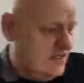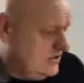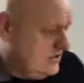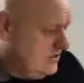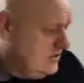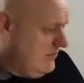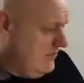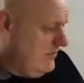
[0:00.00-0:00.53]
to
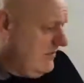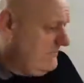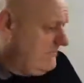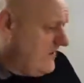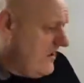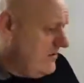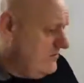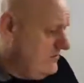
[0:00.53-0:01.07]
put my
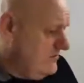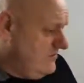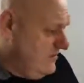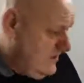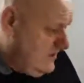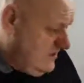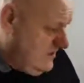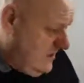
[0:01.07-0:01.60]
phone
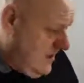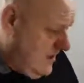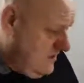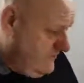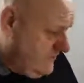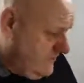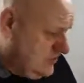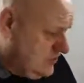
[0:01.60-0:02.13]
over
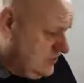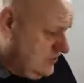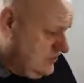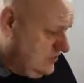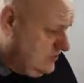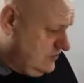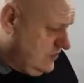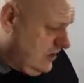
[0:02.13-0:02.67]
to the
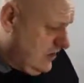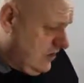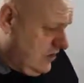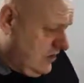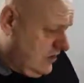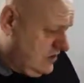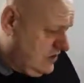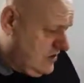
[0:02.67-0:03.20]

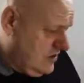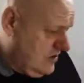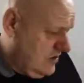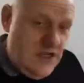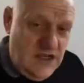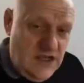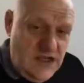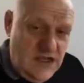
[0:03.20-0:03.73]
clock.
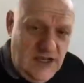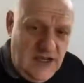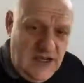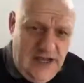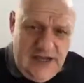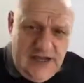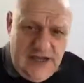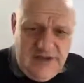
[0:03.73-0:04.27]

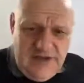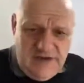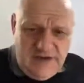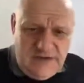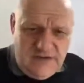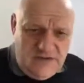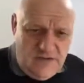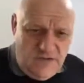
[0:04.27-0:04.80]
Now,
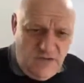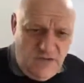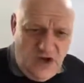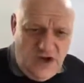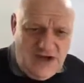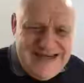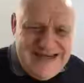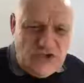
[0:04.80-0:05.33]
what I
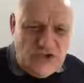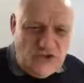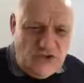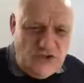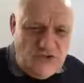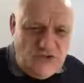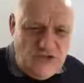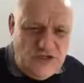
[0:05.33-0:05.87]
need to do
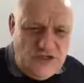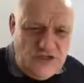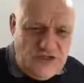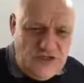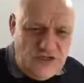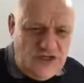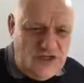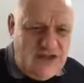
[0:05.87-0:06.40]
is you're going to
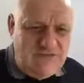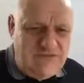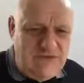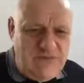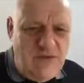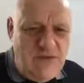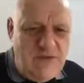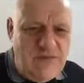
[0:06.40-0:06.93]
have to bear
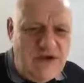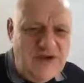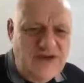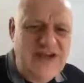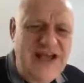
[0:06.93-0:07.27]
with me because I had